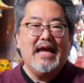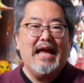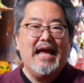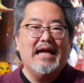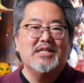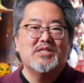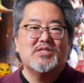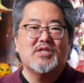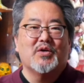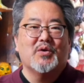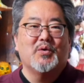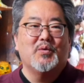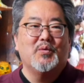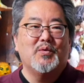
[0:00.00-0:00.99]
And
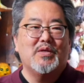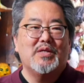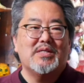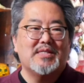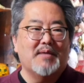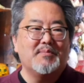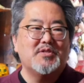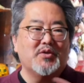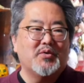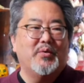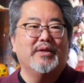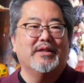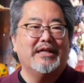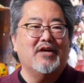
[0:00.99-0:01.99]
so
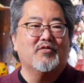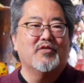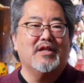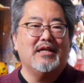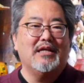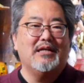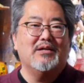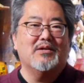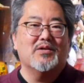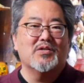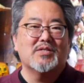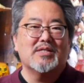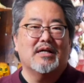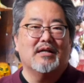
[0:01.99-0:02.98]
subsequently over the
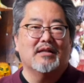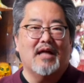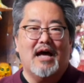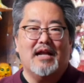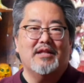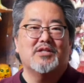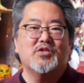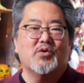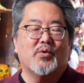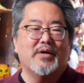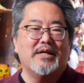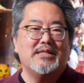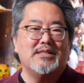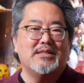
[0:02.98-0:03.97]
years, a lot of the
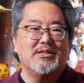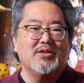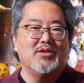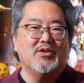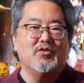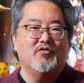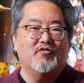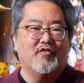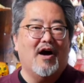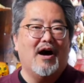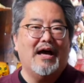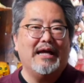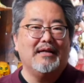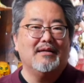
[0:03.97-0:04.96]
toys you'd
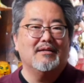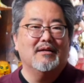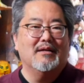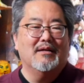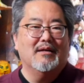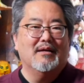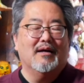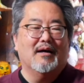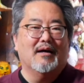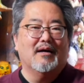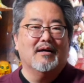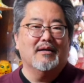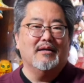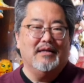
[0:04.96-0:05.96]
find
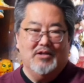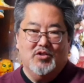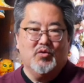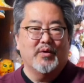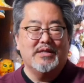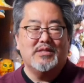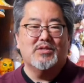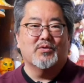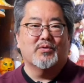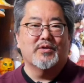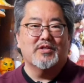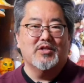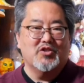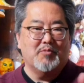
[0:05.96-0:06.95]
uh, in toy
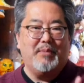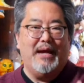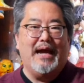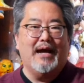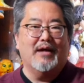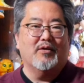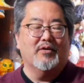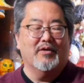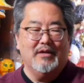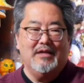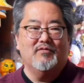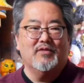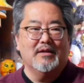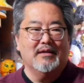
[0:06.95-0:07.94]
stores in Japan or
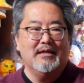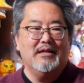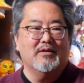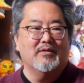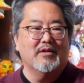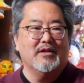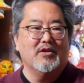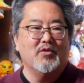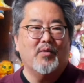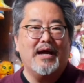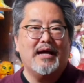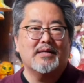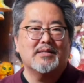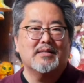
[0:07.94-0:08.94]
even here in the
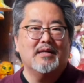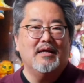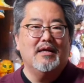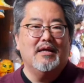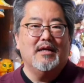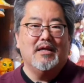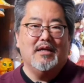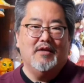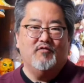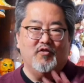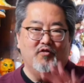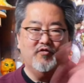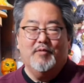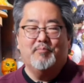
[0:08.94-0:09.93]
US, if
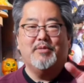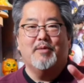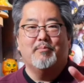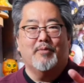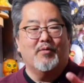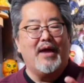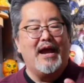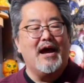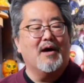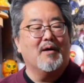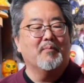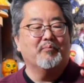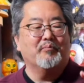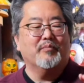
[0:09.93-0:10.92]
you flip them
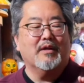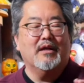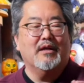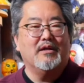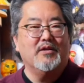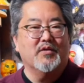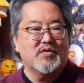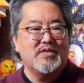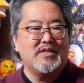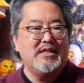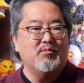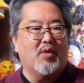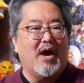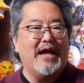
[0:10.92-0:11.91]
around, you'll
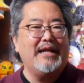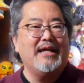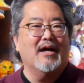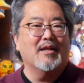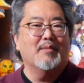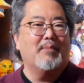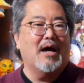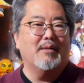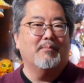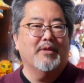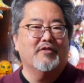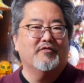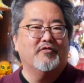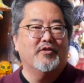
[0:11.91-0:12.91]
see writing on the bottom
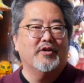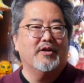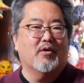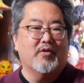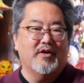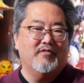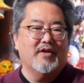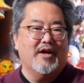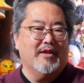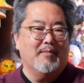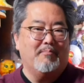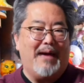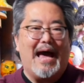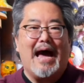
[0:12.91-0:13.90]
of the foot or even on
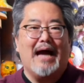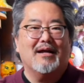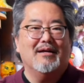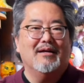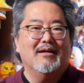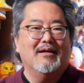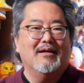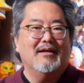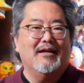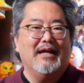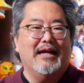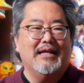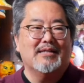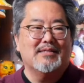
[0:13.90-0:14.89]
the back
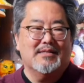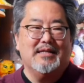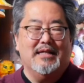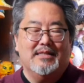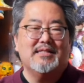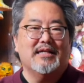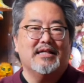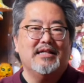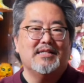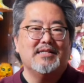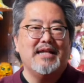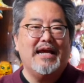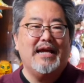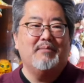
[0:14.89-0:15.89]
and it's, it's the kid's
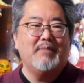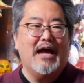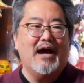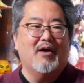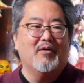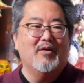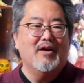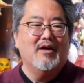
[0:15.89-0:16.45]
name. Now,